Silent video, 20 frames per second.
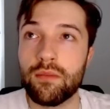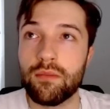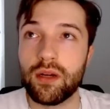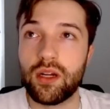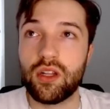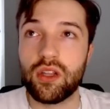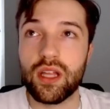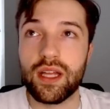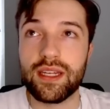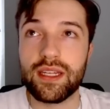
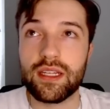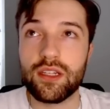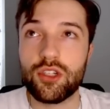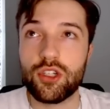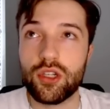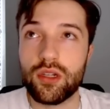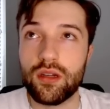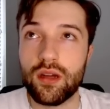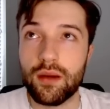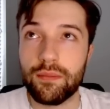McClendon
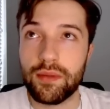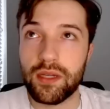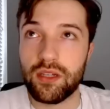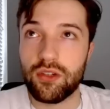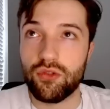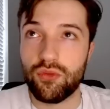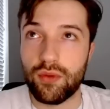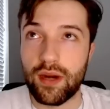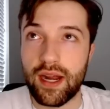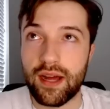should not be
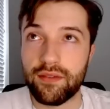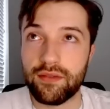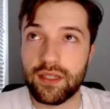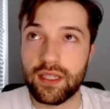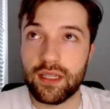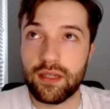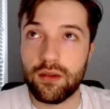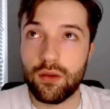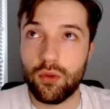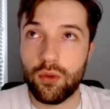
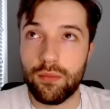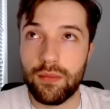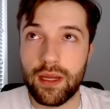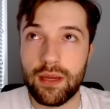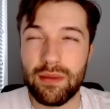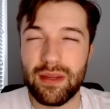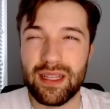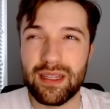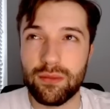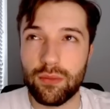drafted, or
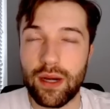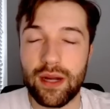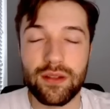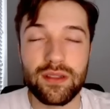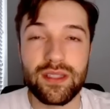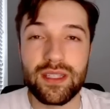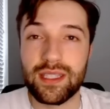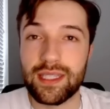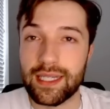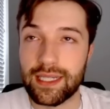maybe a
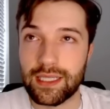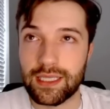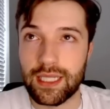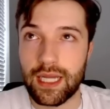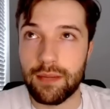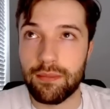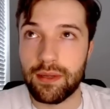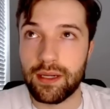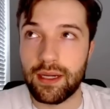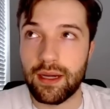round six
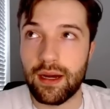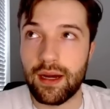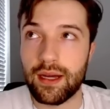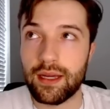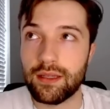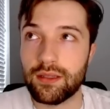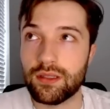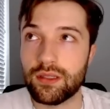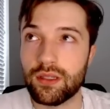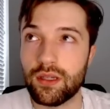type of
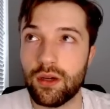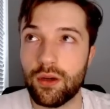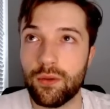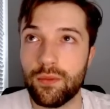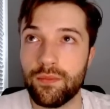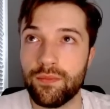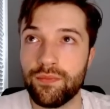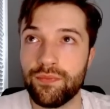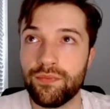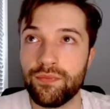guy.
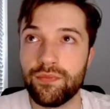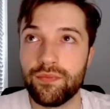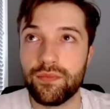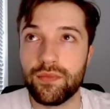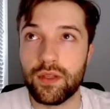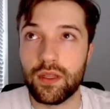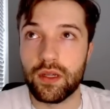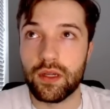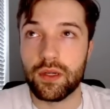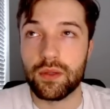So,
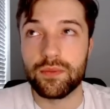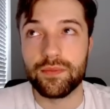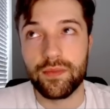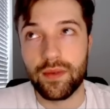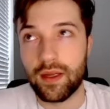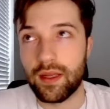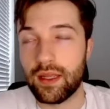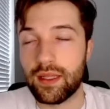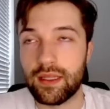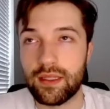you know,
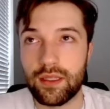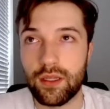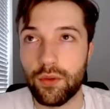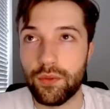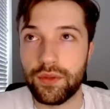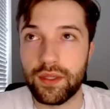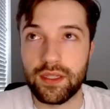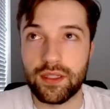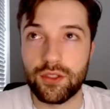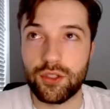I
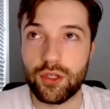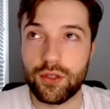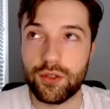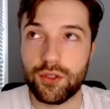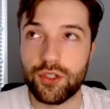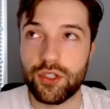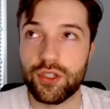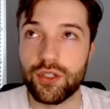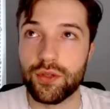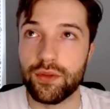don't think the
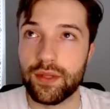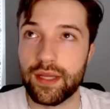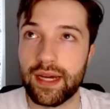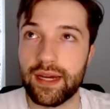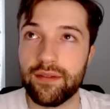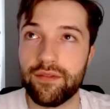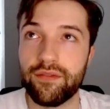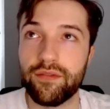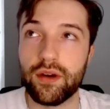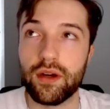Chargers should do
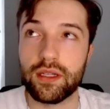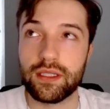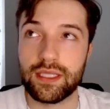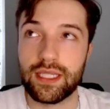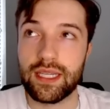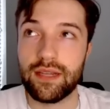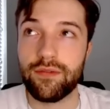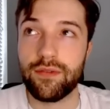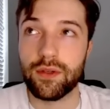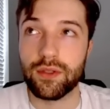that.
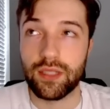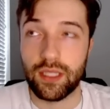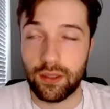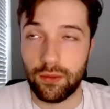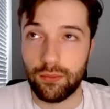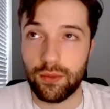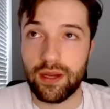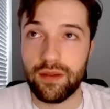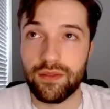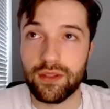Foskey feels like
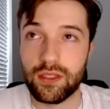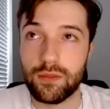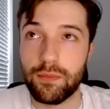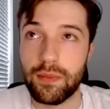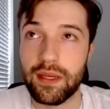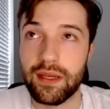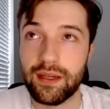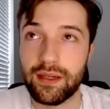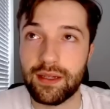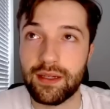a Ravens
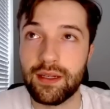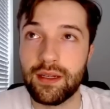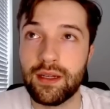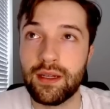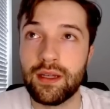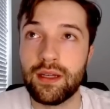pick.